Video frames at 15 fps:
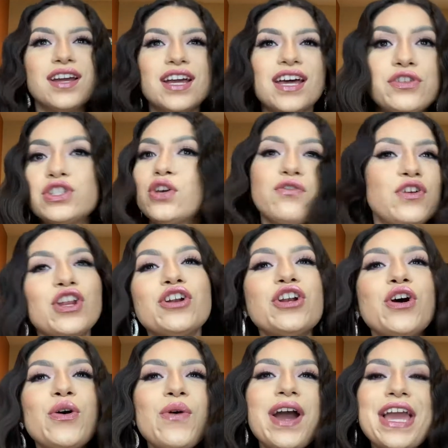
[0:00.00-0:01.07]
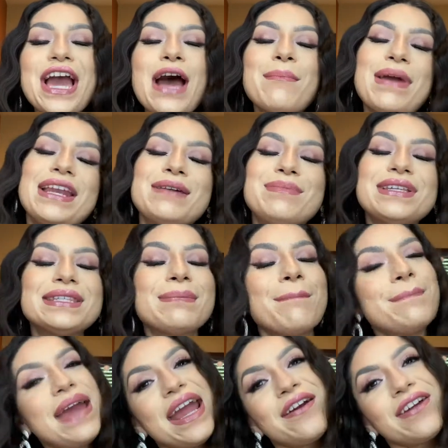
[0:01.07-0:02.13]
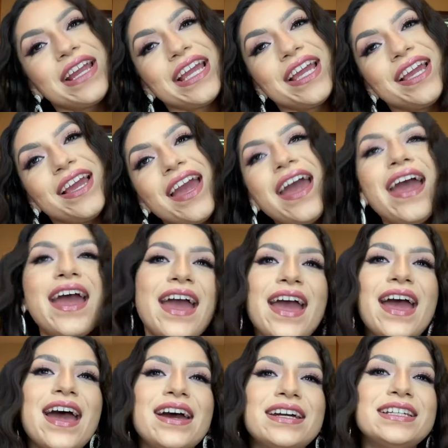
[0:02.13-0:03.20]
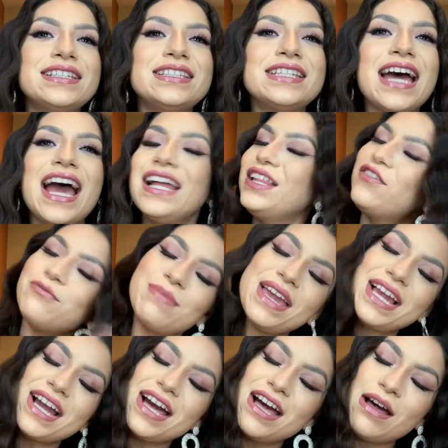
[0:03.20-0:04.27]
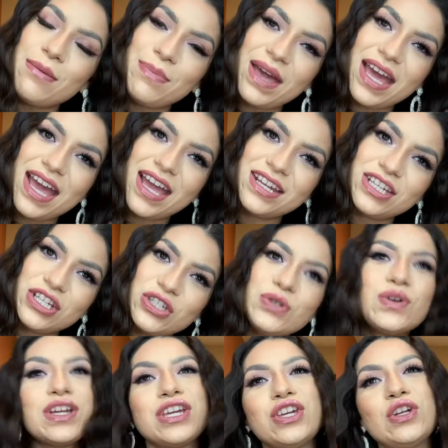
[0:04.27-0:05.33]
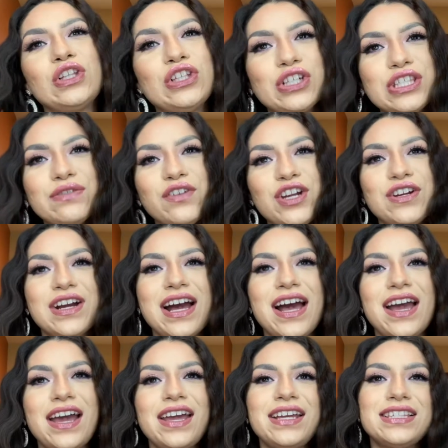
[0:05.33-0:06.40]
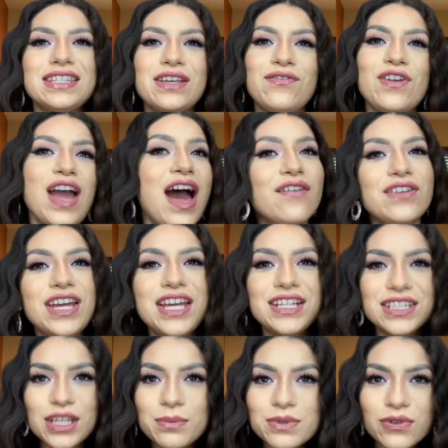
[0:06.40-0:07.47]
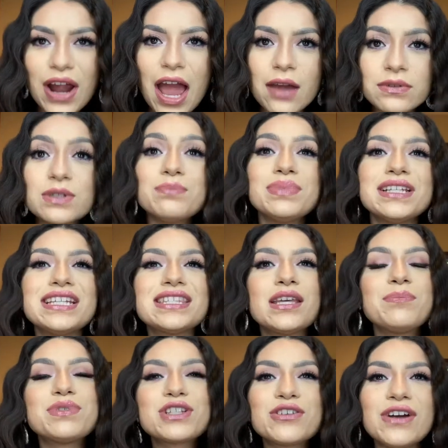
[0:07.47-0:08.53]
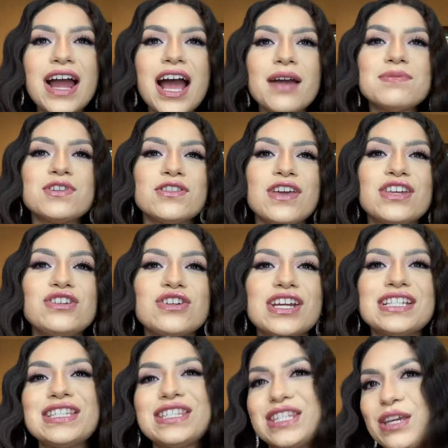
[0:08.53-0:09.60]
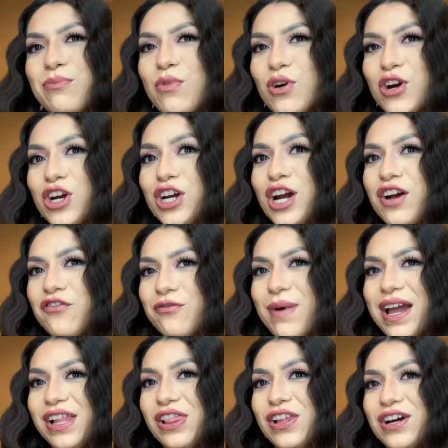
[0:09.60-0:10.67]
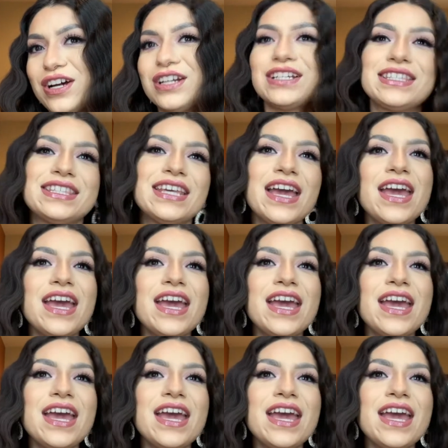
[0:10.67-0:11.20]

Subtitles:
So if you don't know who I am, my name is Mary and I love makeup and doing cute looks for you guys. If you haven't subscribed, please subscribe so that you can see more of my looks.